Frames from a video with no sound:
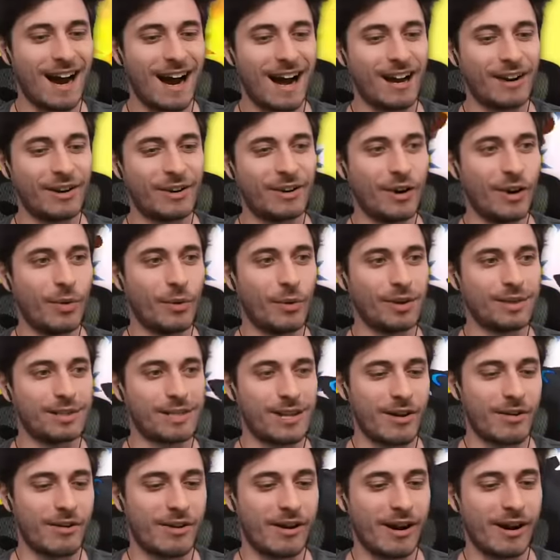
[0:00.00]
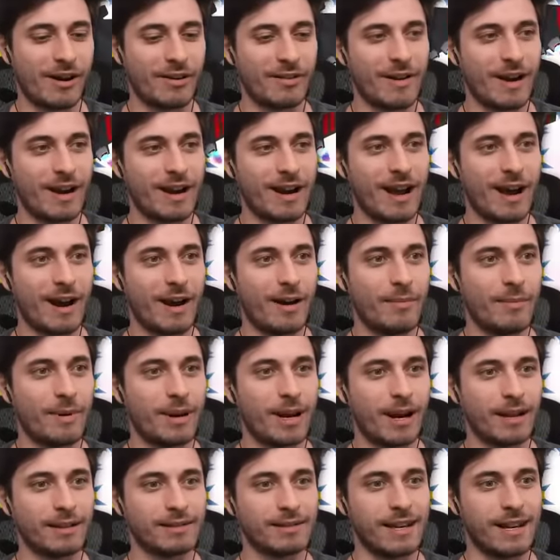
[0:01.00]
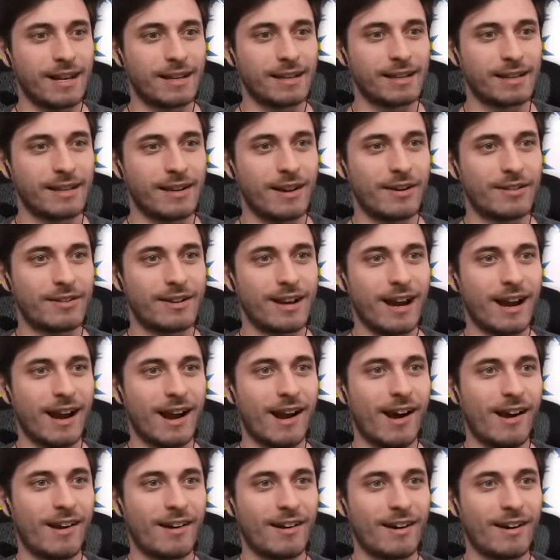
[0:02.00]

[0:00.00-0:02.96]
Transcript: I don't know what's going on right now, but I'll take it. Okay. All